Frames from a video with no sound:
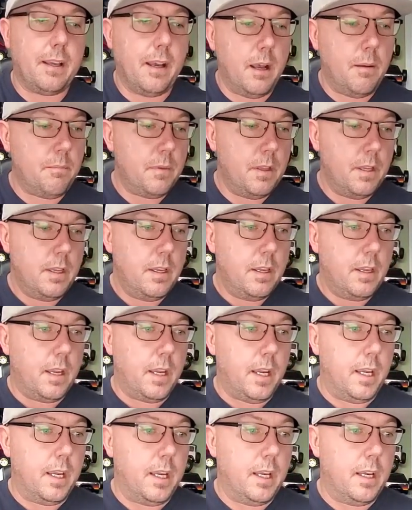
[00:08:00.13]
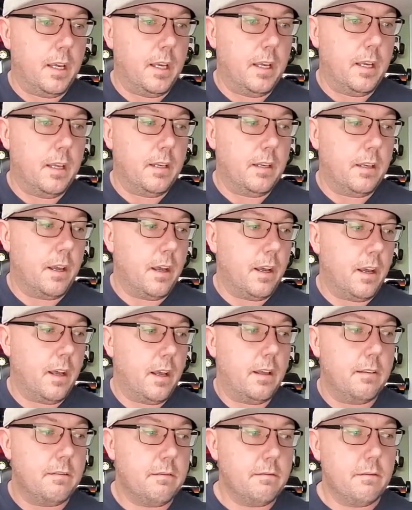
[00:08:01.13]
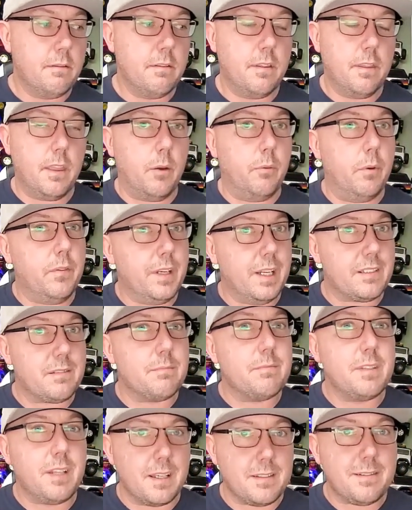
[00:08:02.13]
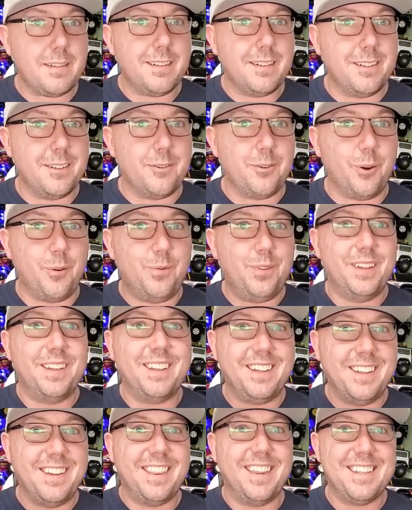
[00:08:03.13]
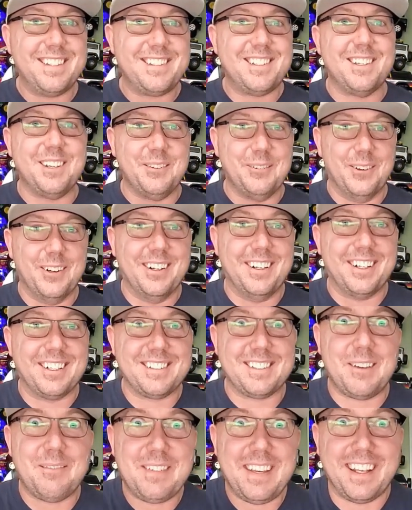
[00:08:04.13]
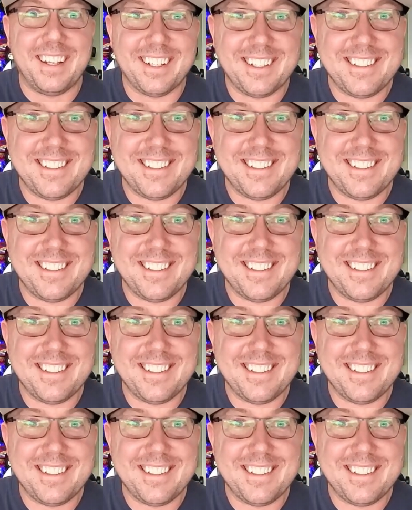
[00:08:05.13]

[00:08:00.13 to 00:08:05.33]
up, and then we've got some testing to do. Hopefully this thing works. I'm getting